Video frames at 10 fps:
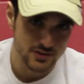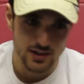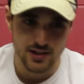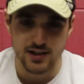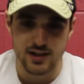
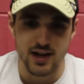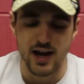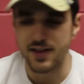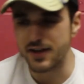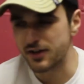And
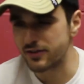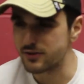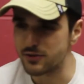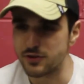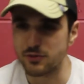then you could
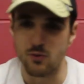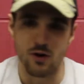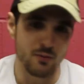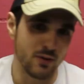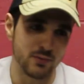do your
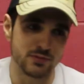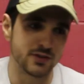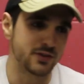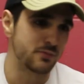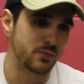warm-ups
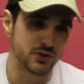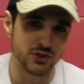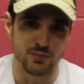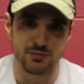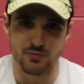and your
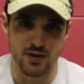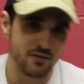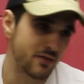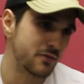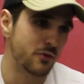push-ups,
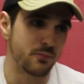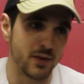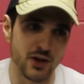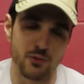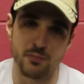whatever, or
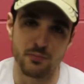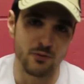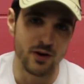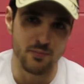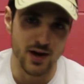make your
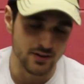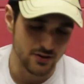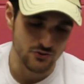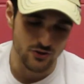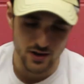way back to
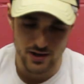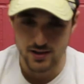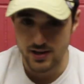the truck.